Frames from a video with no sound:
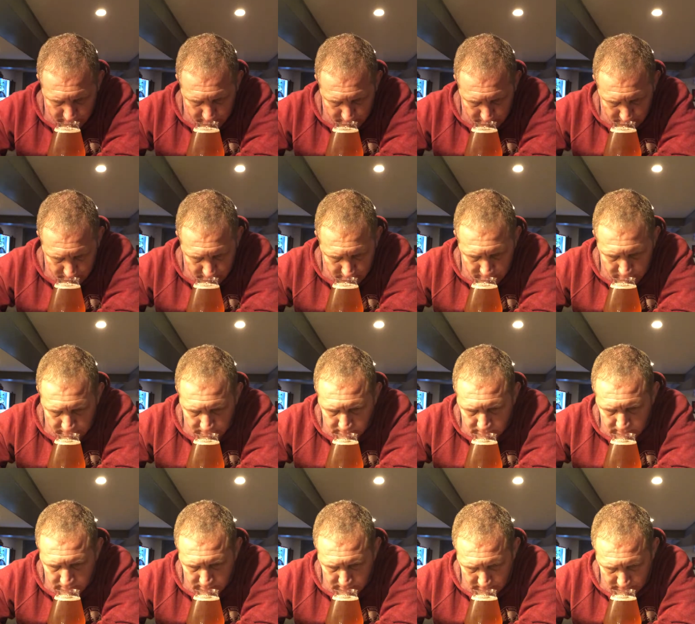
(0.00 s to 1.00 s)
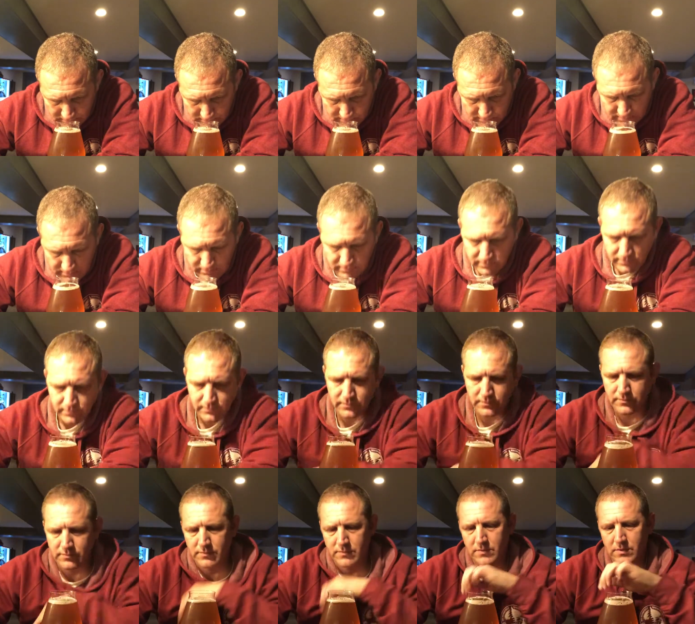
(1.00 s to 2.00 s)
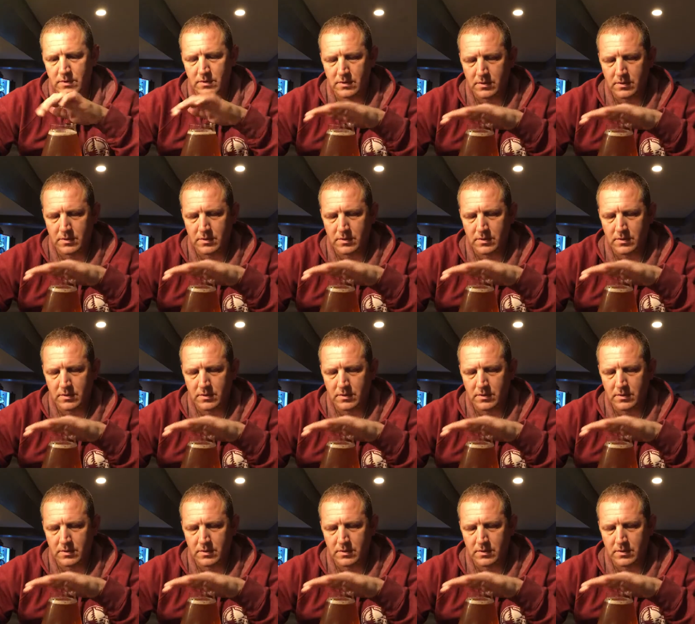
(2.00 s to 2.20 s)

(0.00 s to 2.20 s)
(silence)